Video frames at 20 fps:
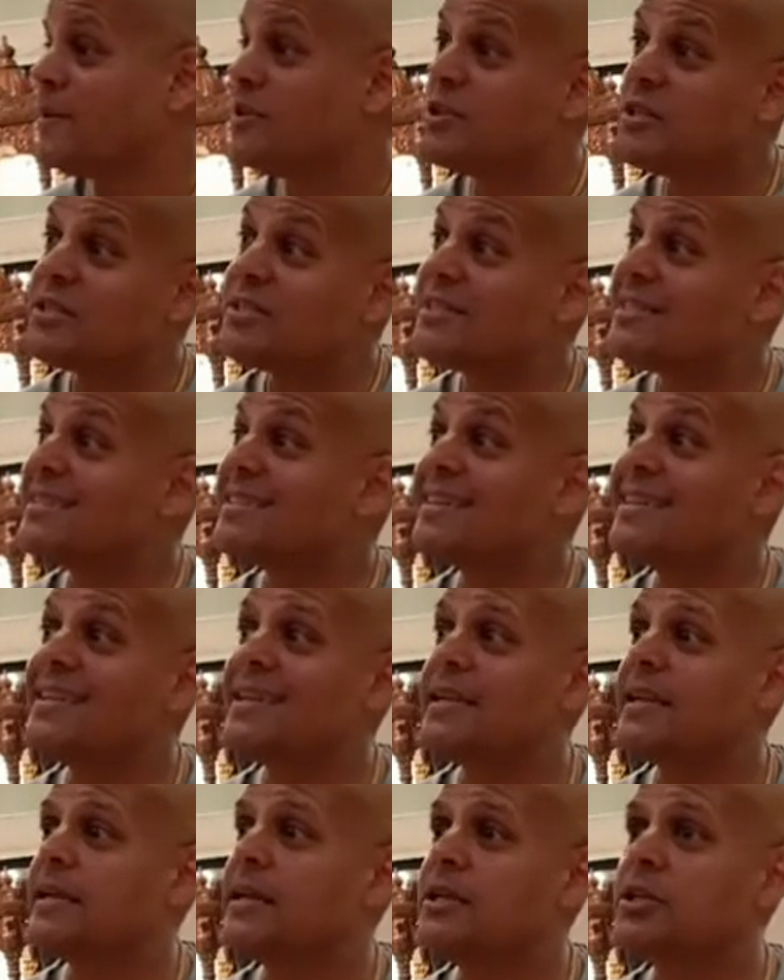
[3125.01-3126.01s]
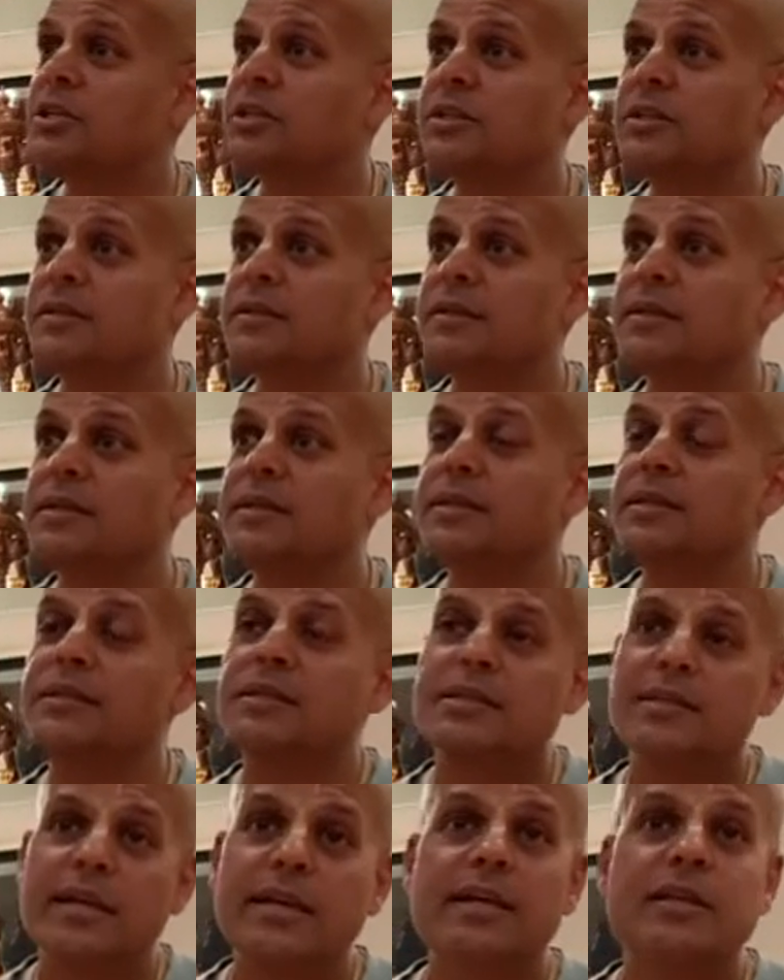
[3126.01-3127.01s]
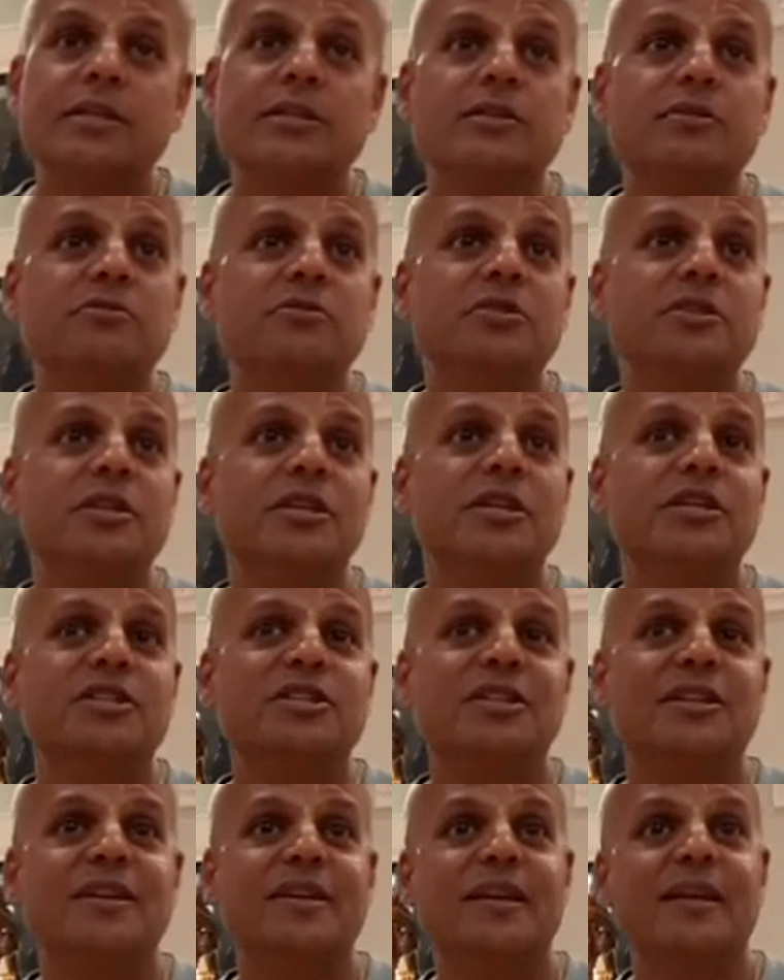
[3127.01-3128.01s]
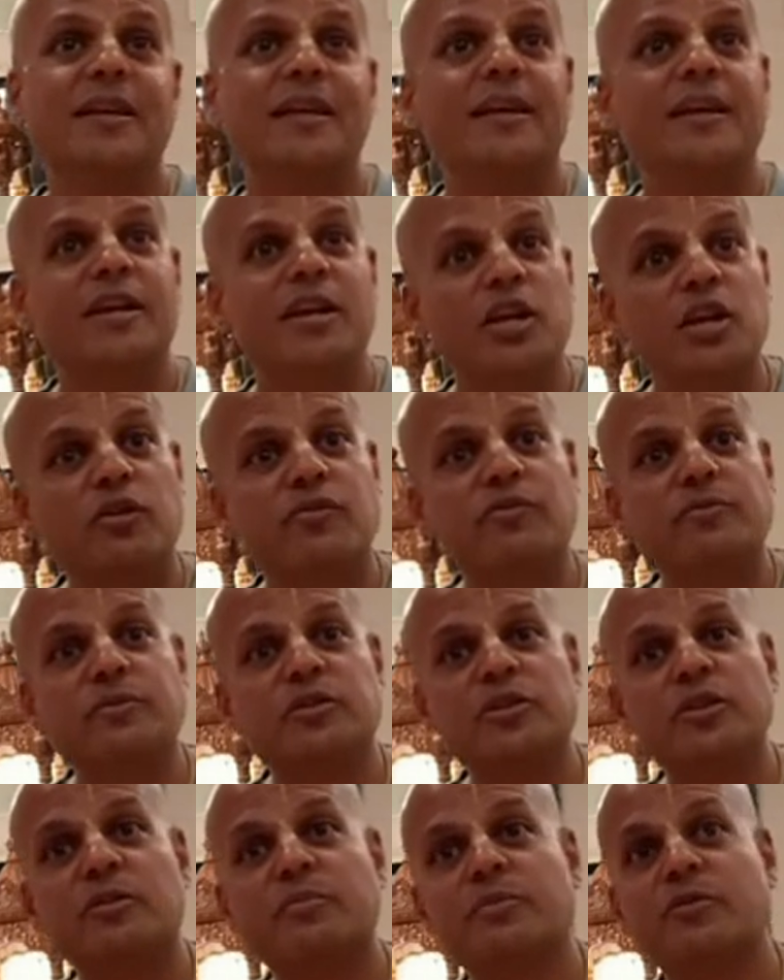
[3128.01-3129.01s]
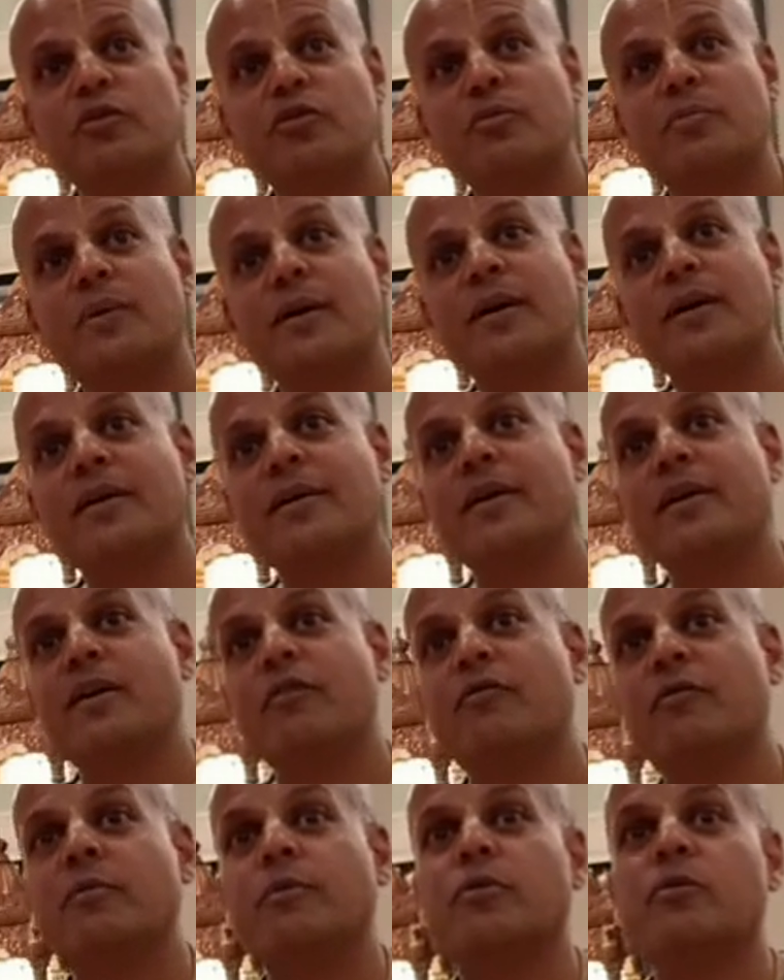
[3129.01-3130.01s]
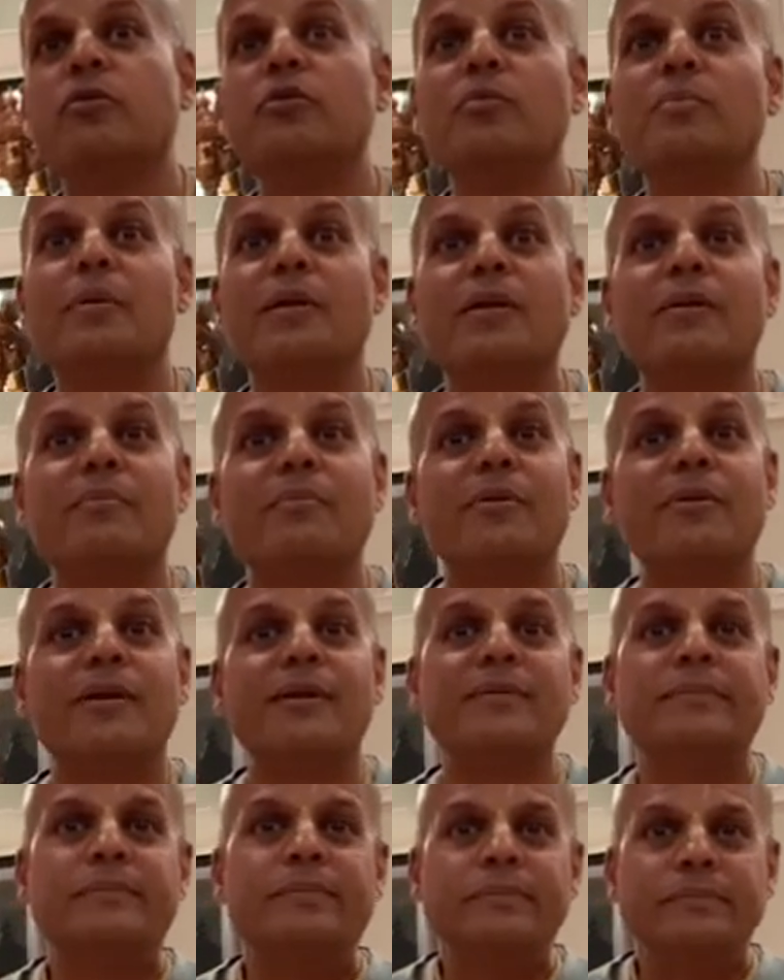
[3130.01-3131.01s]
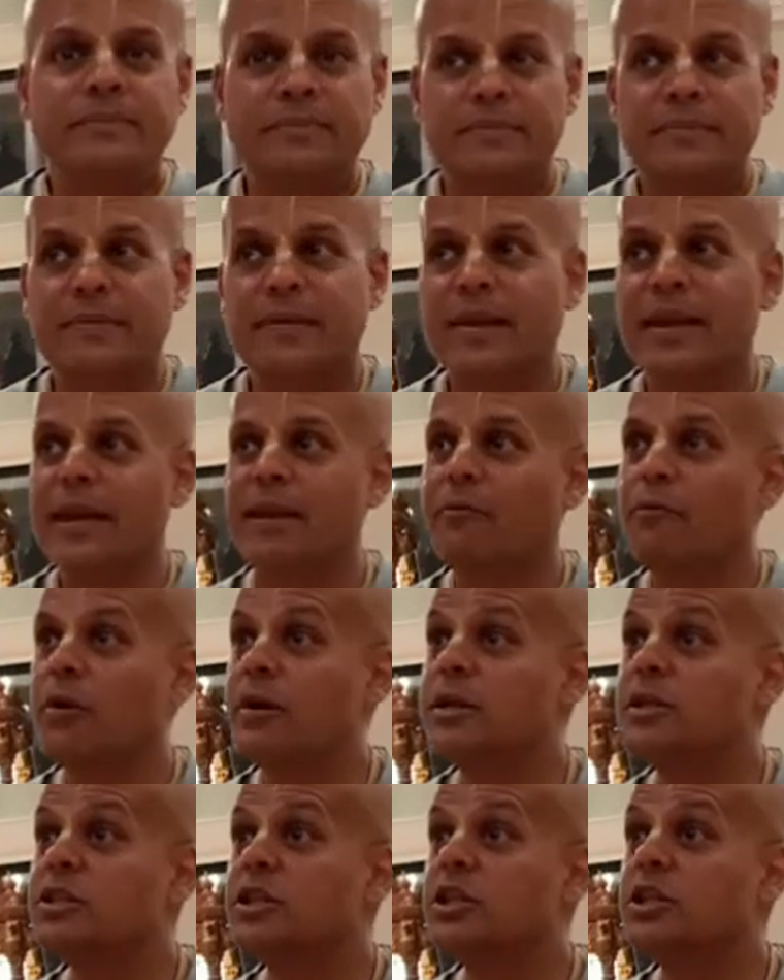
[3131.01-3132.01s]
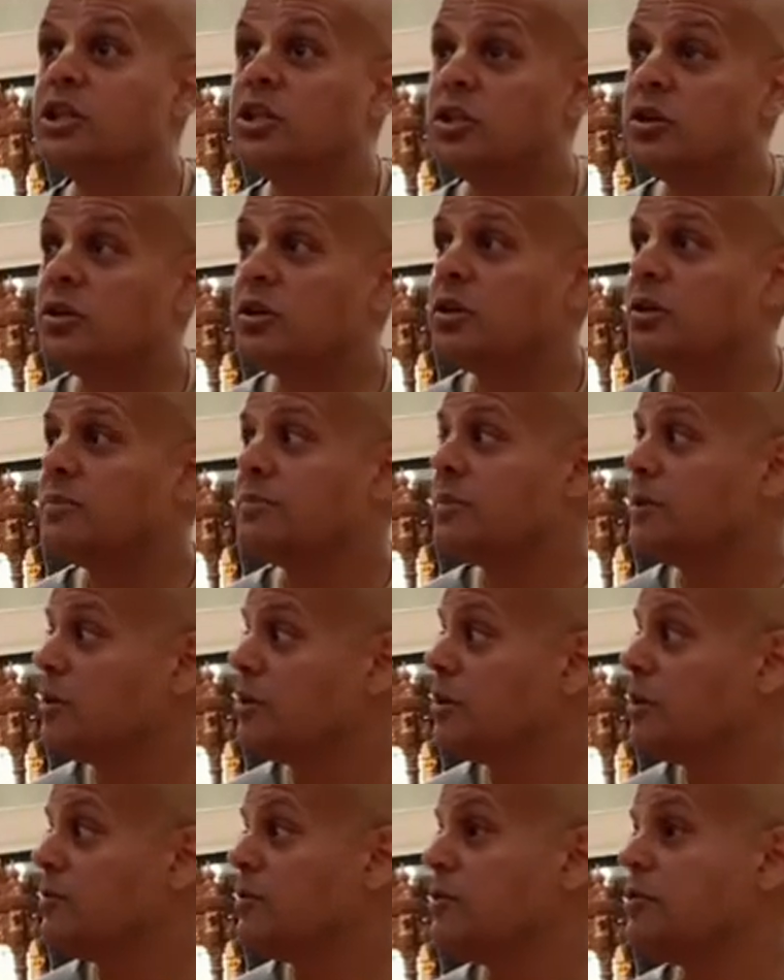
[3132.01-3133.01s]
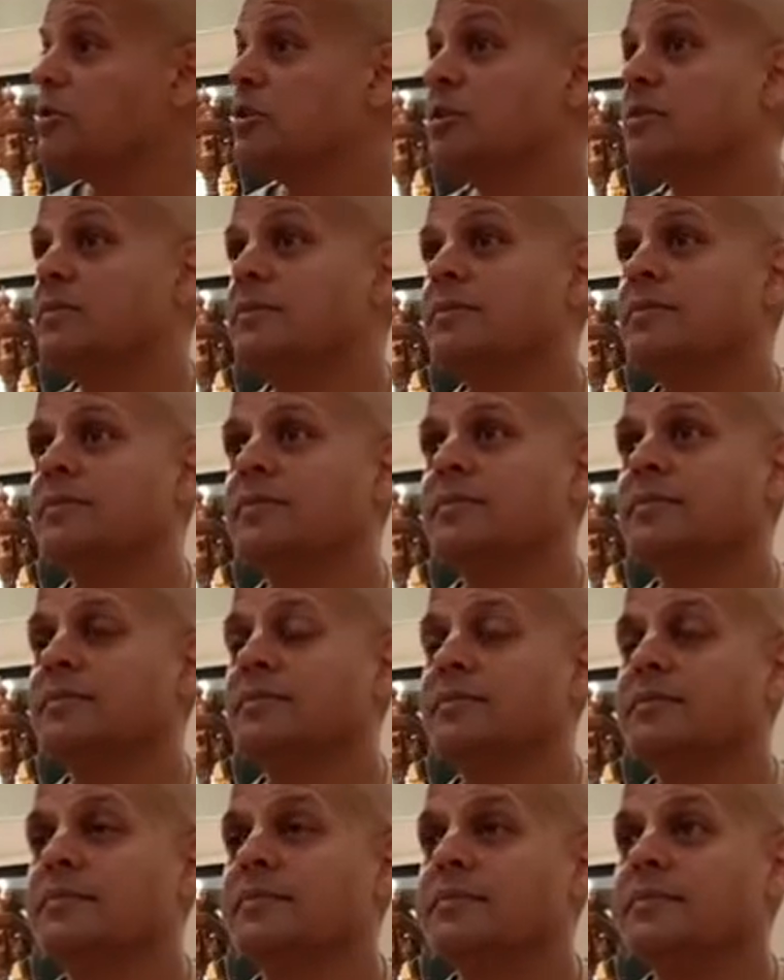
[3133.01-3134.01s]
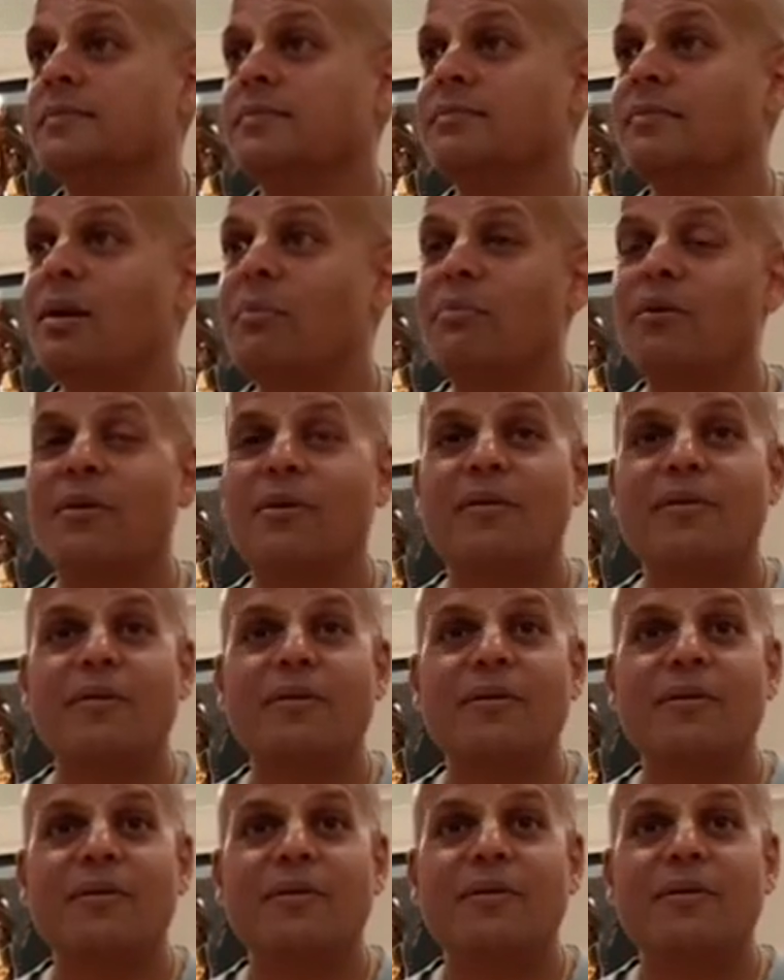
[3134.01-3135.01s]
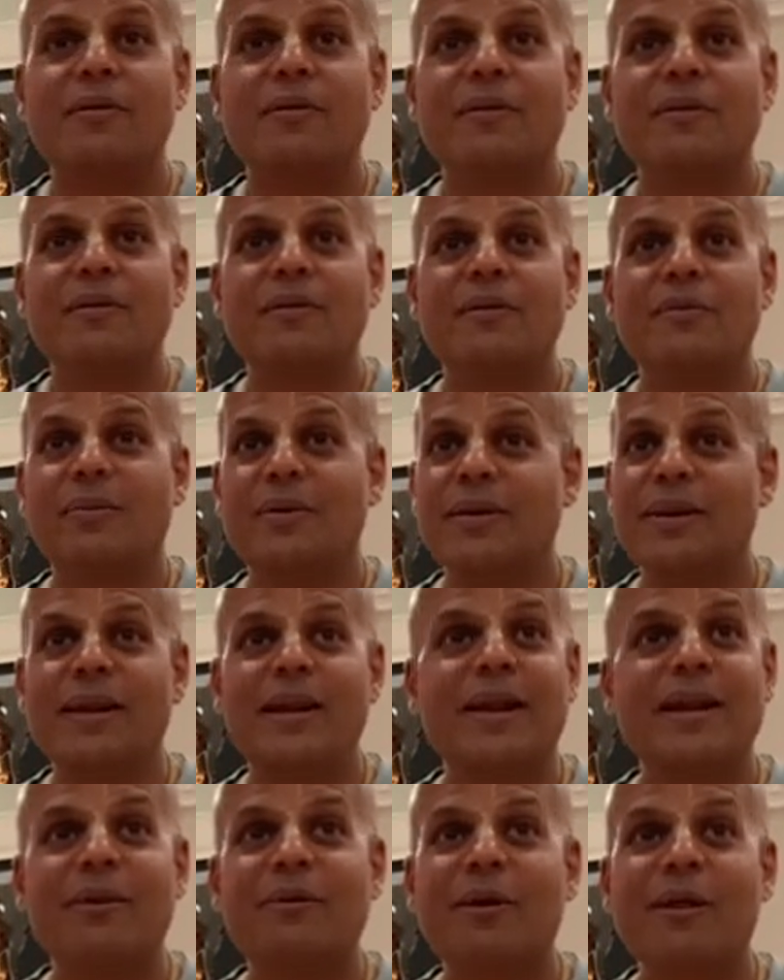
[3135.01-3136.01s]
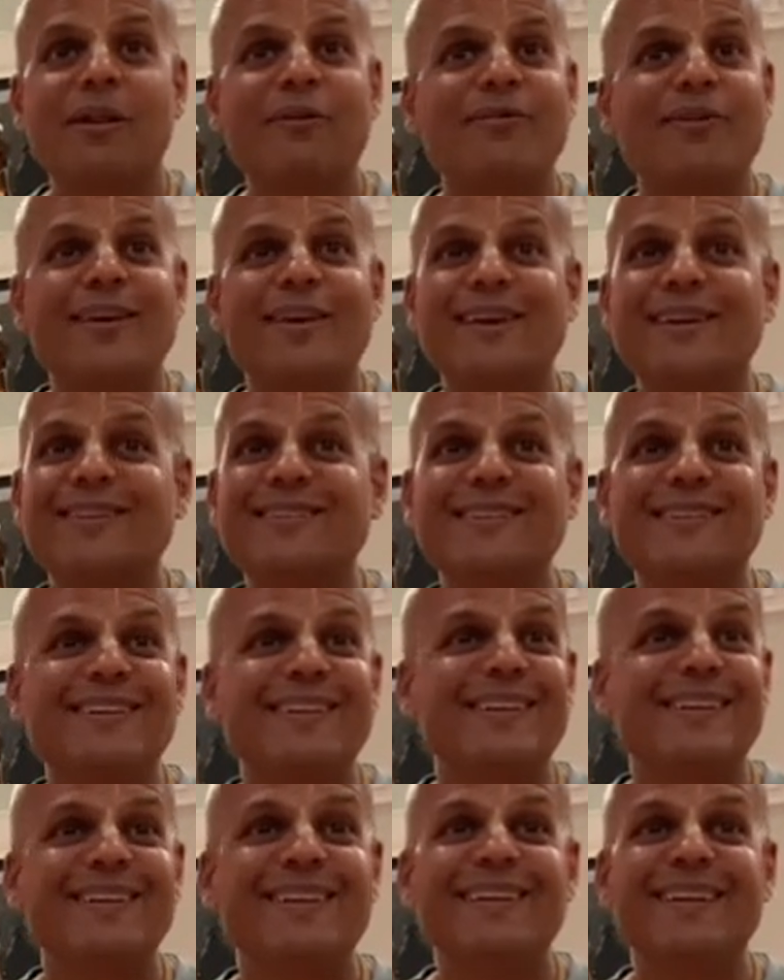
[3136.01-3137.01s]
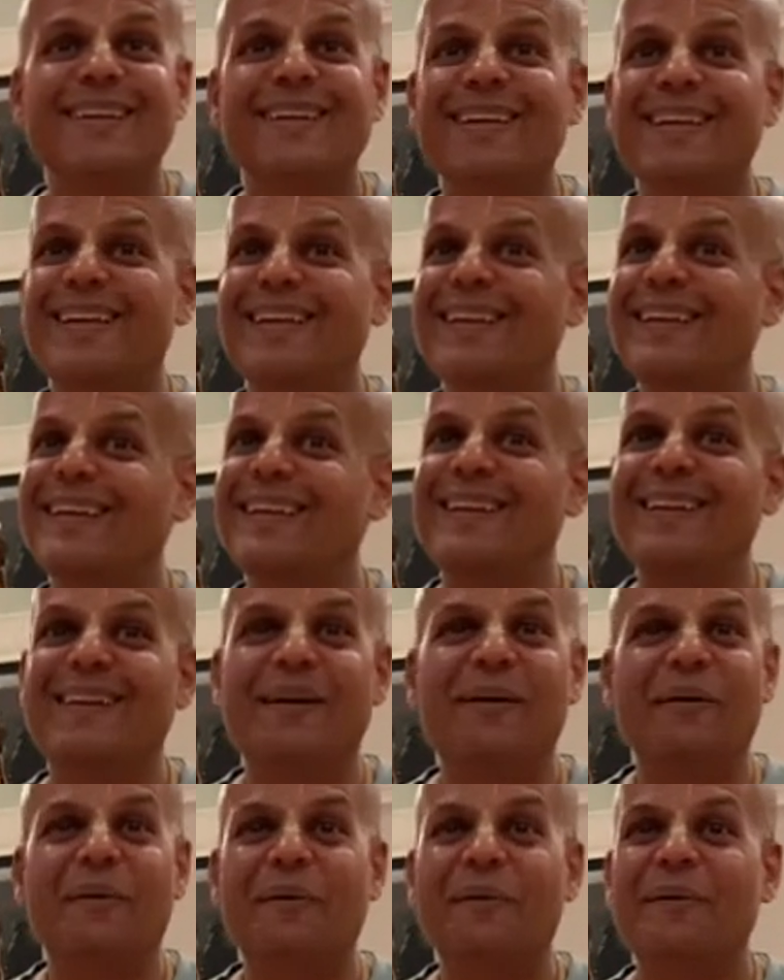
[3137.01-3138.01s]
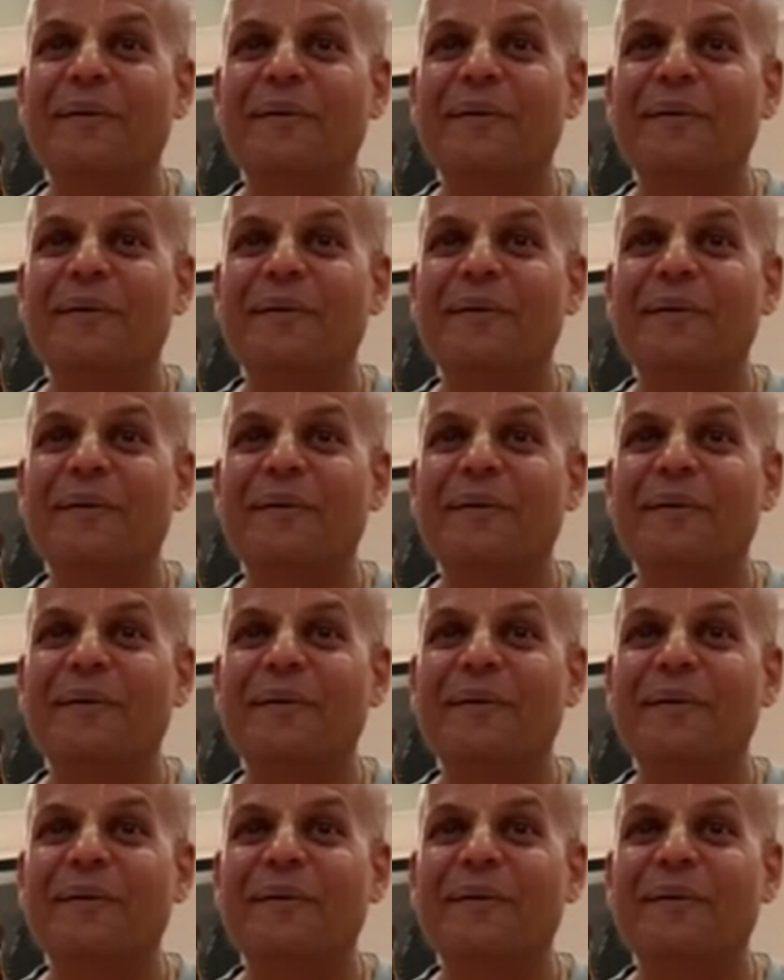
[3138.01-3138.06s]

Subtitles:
Just as contagious. Stay in association. Hear from Srila Prabhupada, from Guru Parampara. And one is assured pure devotion. Remember, do we need any qualification? No.